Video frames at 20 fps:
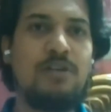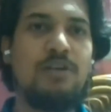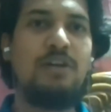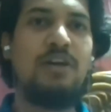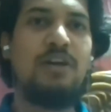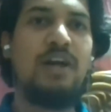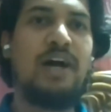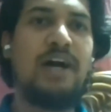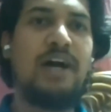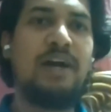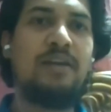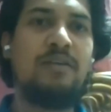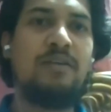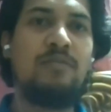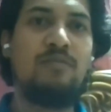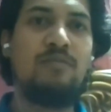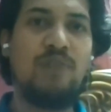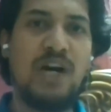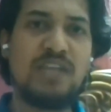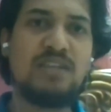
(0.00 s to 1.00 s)
and
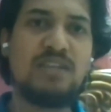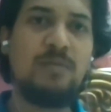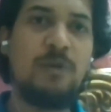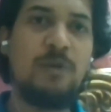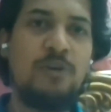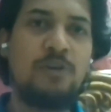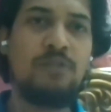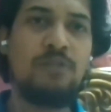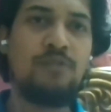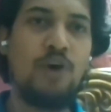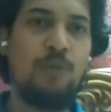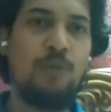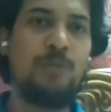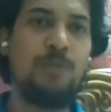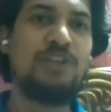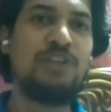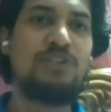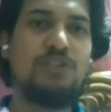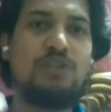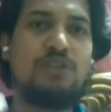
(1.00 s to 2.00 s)
vast amount of
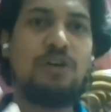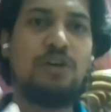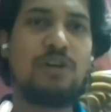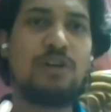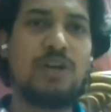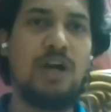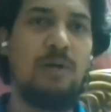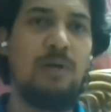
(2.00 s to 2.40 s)
competition or